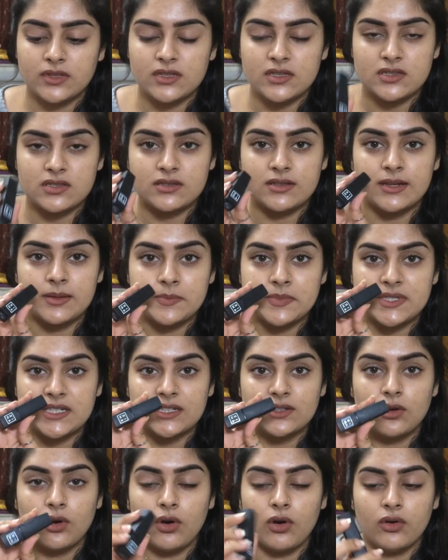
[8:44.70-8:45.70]
this
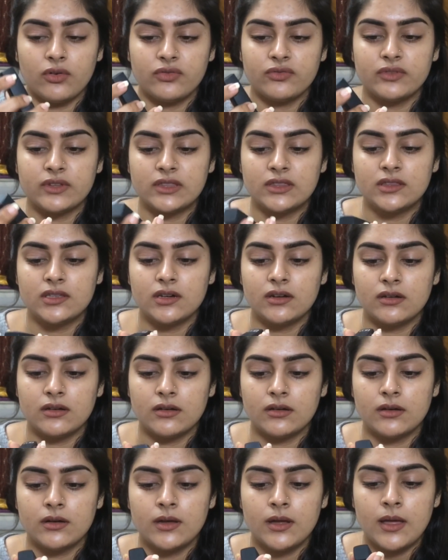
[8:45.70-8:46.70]
lipstick off with
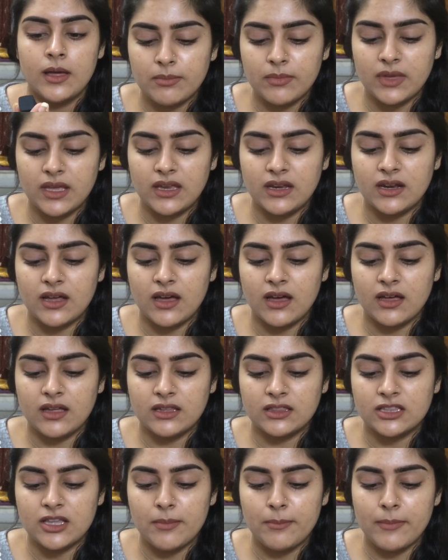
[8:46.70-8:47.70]
the
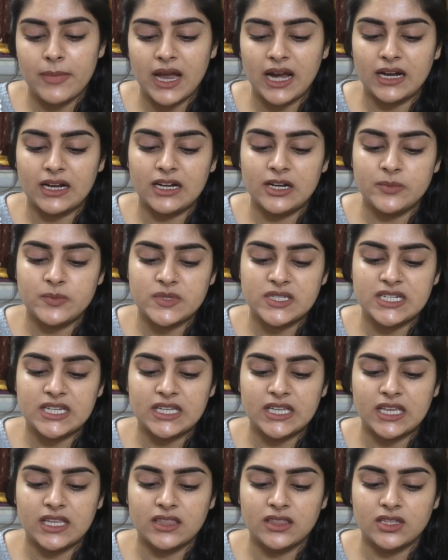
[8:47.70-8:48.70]
Mina, the matte
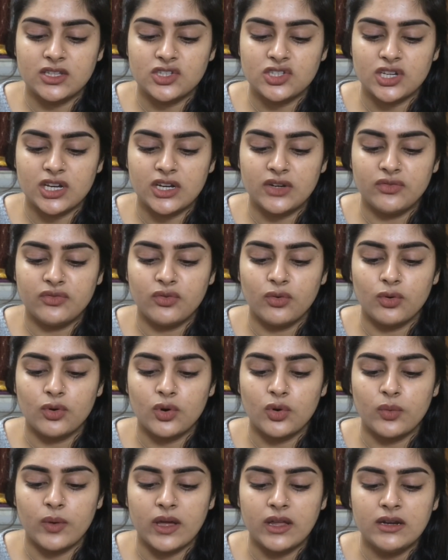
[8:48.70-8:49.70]
lipstick in the shade
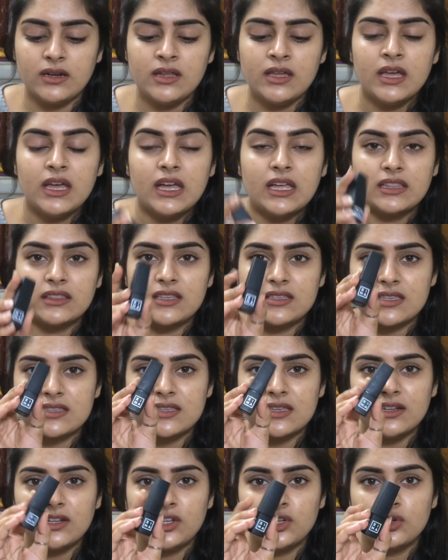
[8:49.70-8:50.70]
401. This is
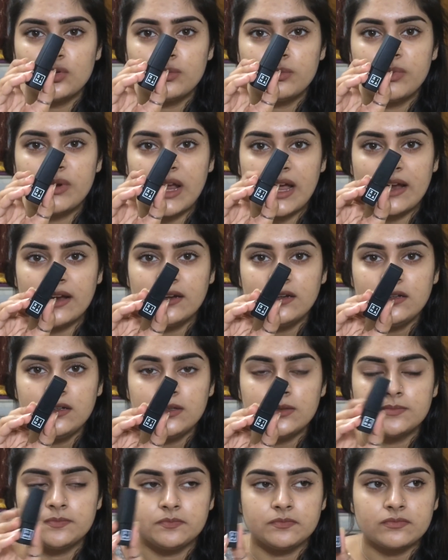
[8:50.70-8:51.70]
a new brand.
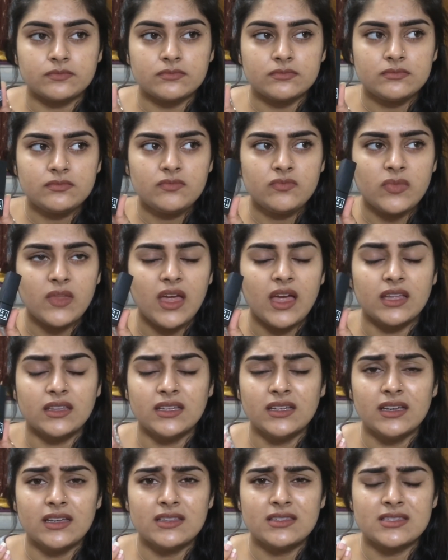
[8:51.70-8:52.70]
I
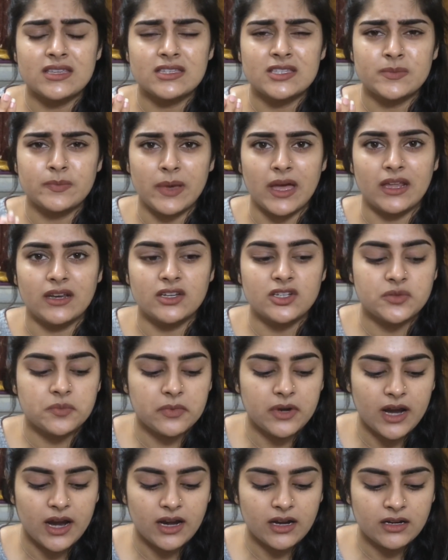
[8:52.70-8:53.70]
think it's a Spanish
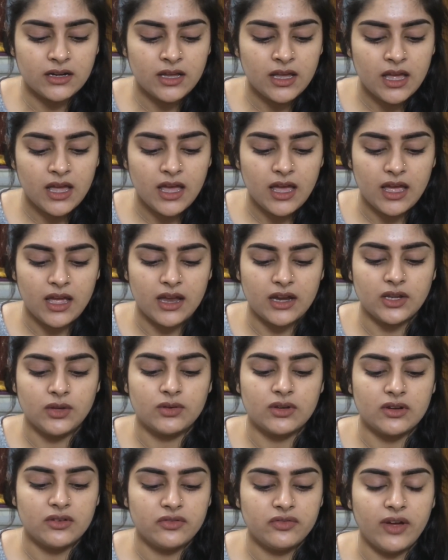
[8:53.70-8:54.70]
brand, and you
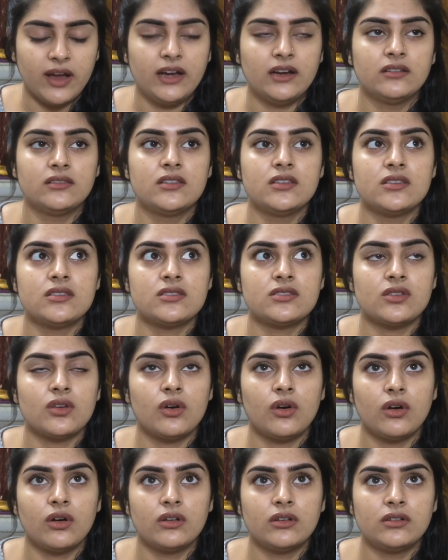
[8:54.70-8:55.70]
can find this
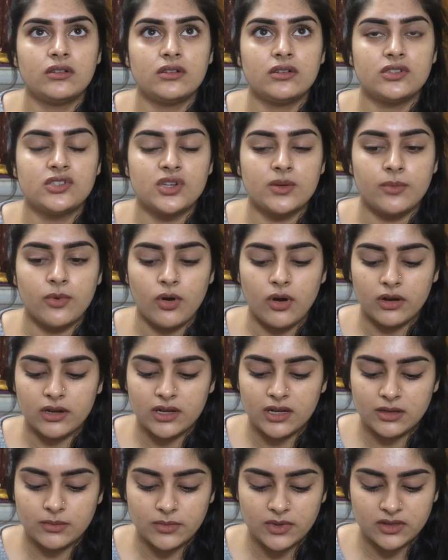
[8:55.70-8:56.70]
on
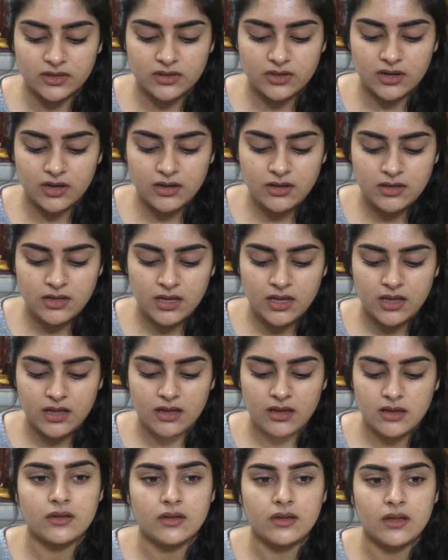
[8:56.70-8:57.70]
Jabong and Myntra.
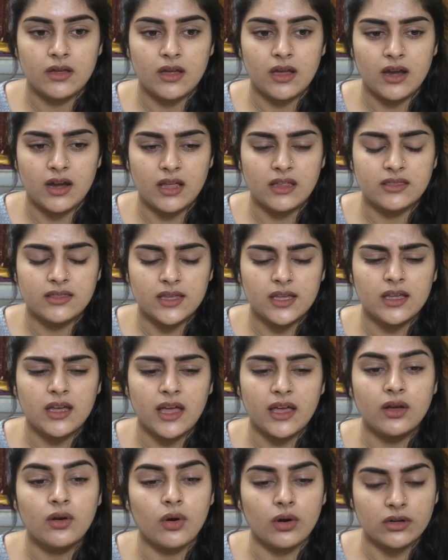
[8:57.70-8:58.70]
And I think
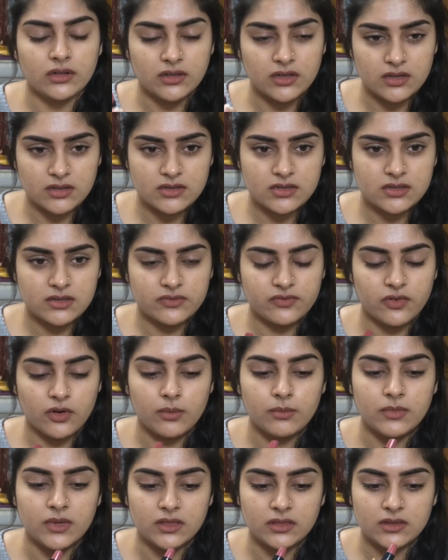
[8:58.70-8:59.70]
I got this
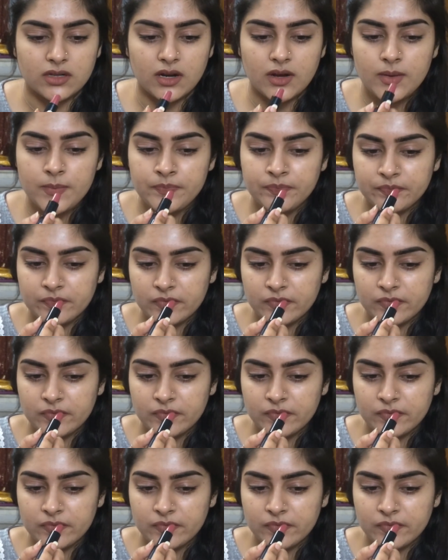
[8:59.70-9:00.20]
from Myntra.